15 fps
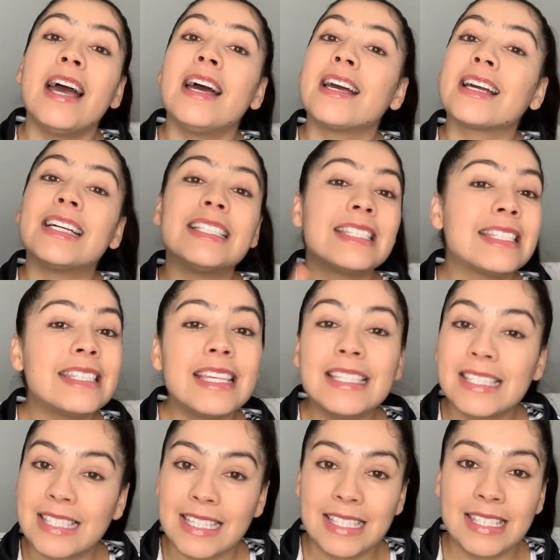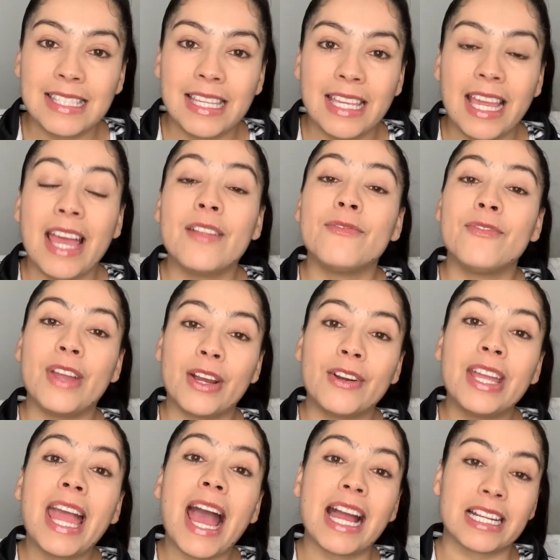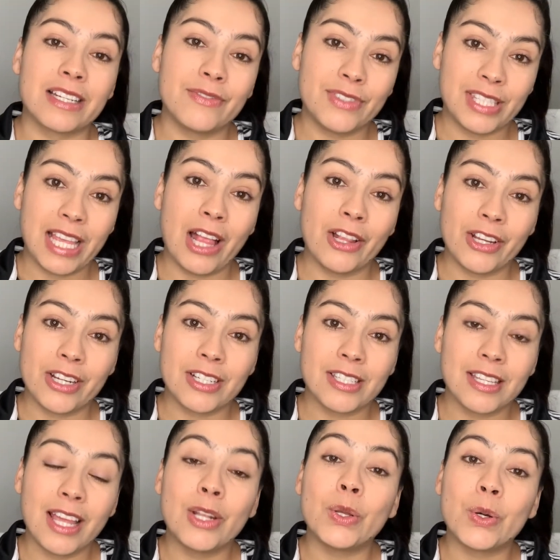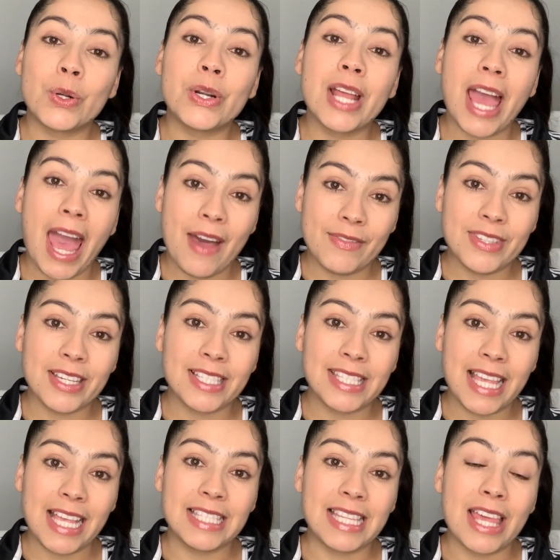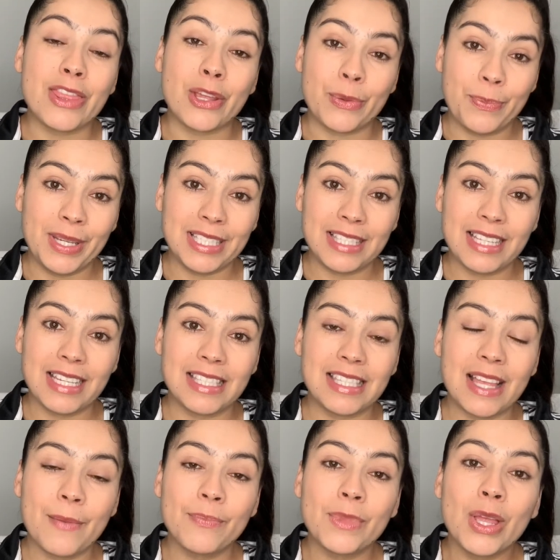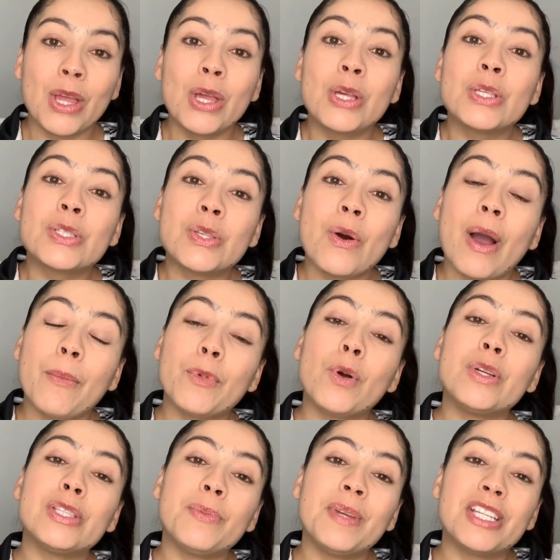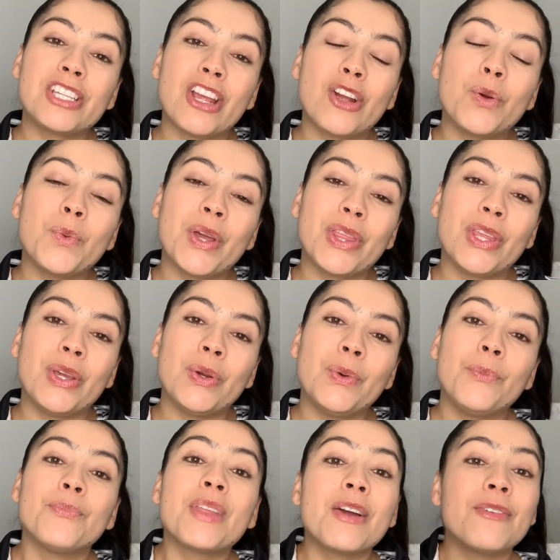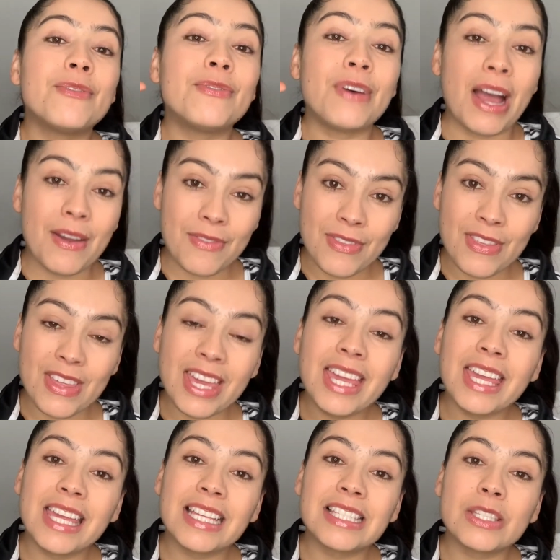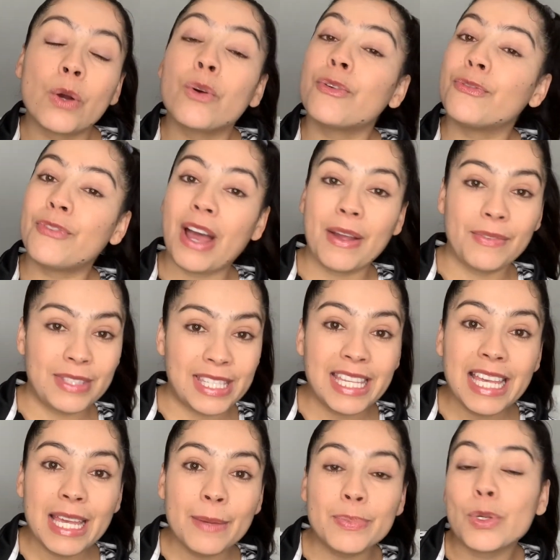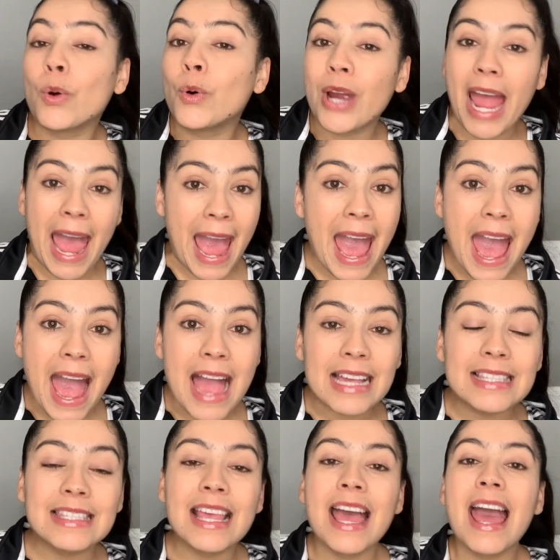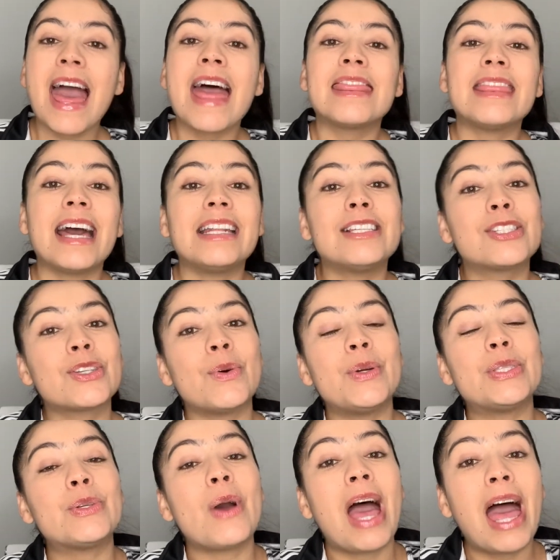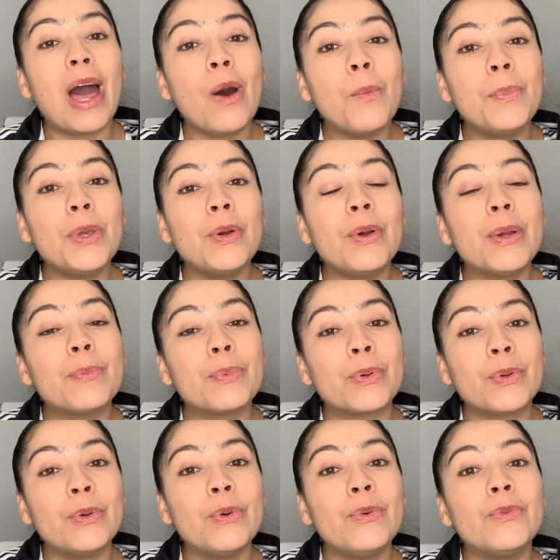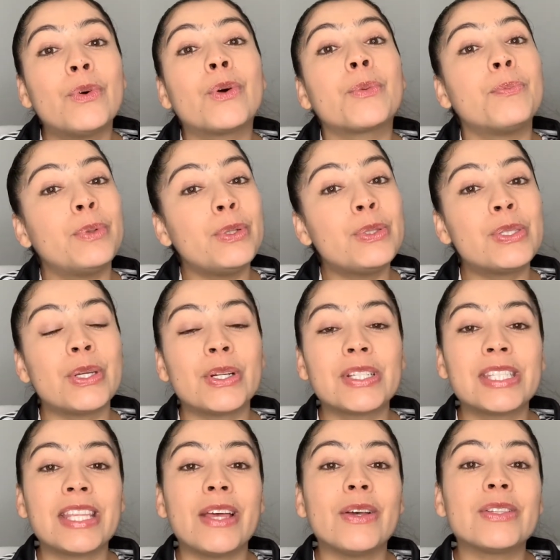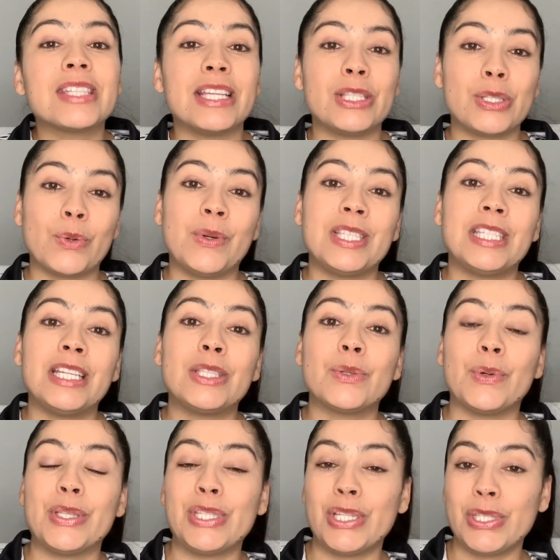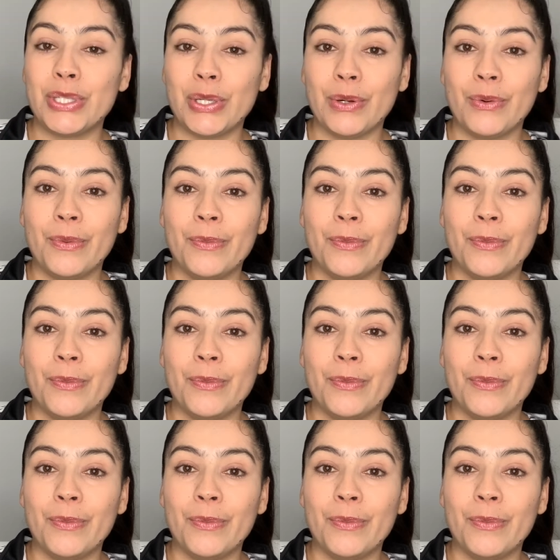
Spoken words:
consistency, and very active sellers in order to have success in their business. So I'm going to be sharing with you 5 things or 5 tips or hacks that is going to help you improve or boost your sales in 2022.